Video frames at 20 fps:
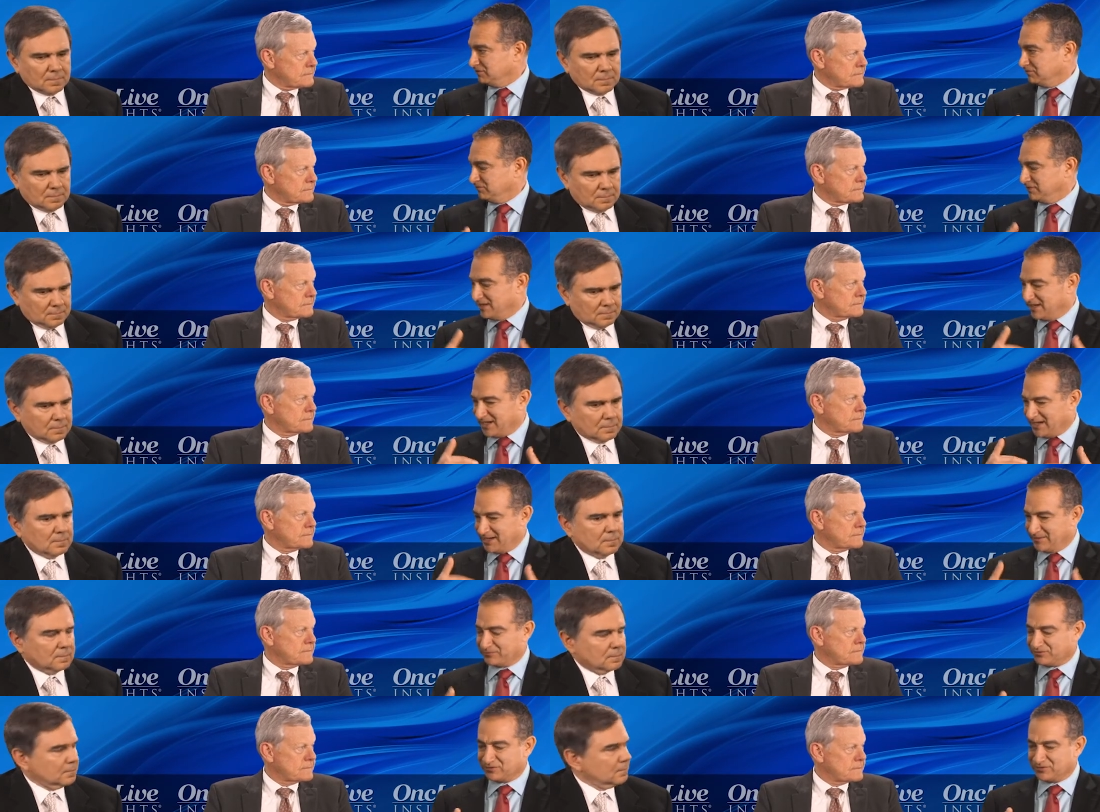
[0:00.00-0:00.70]
Speaker 1: We mm-hmm.
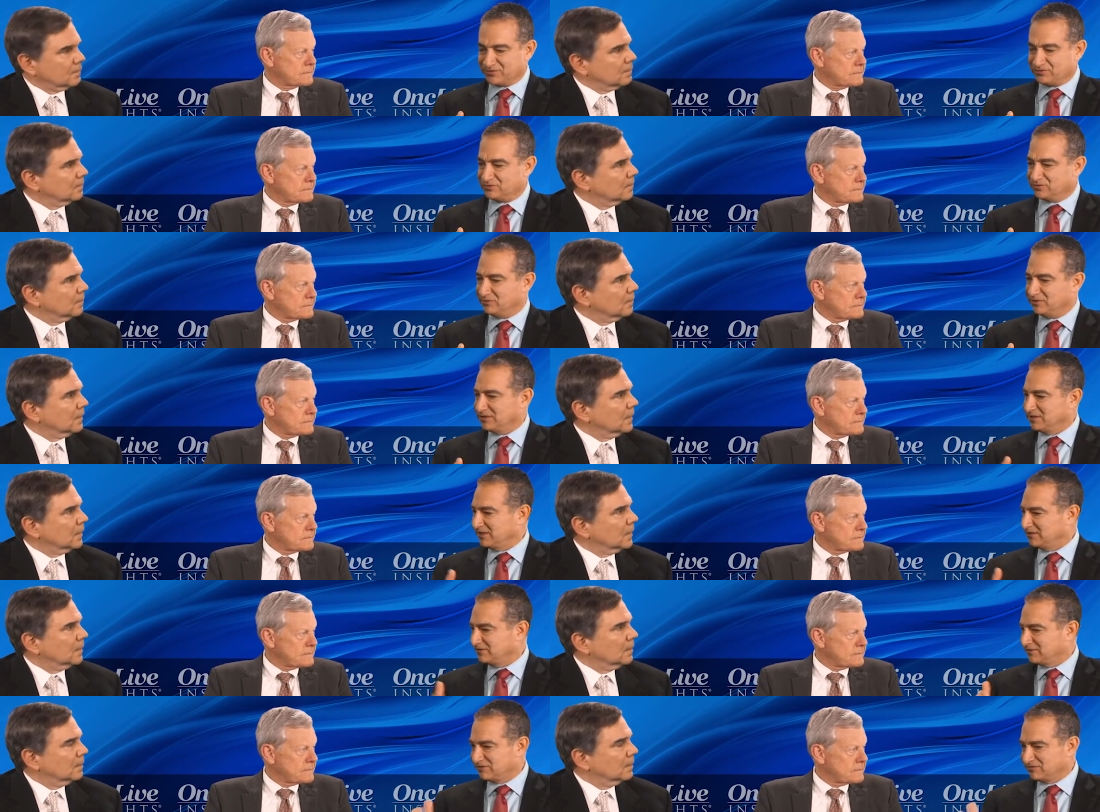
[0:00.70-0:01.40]
absolutely do. And,
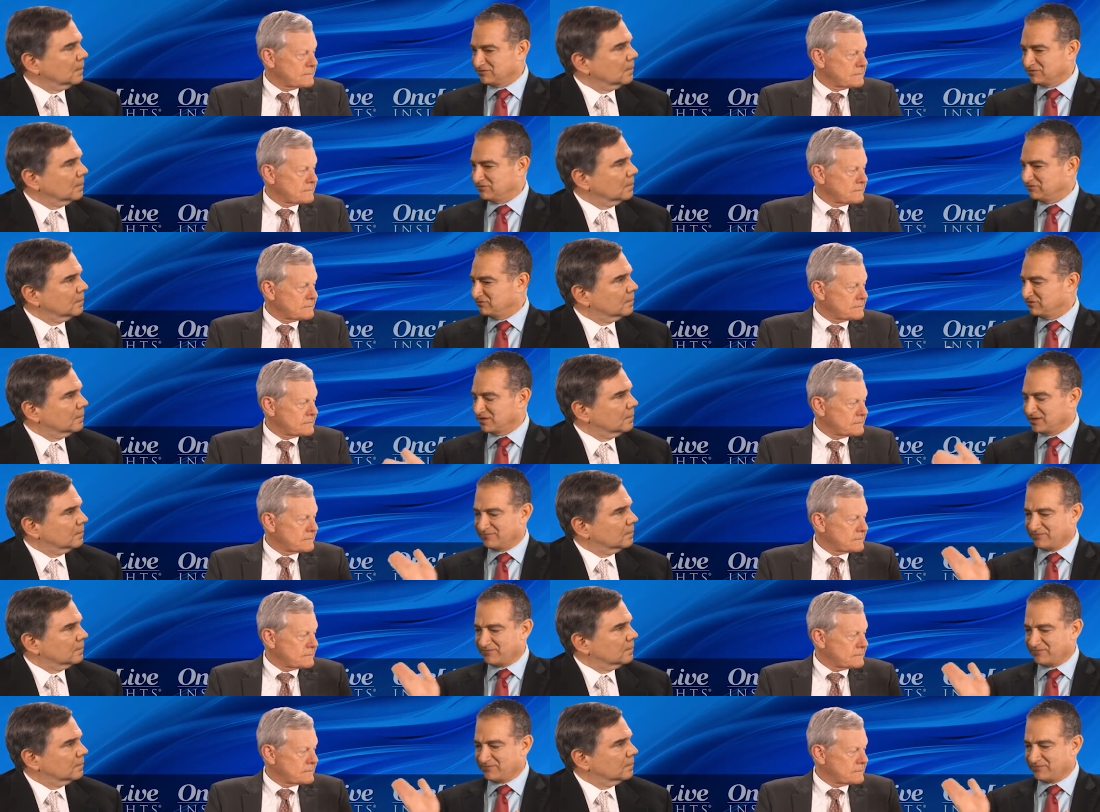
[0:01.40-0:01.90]
and, just as you said,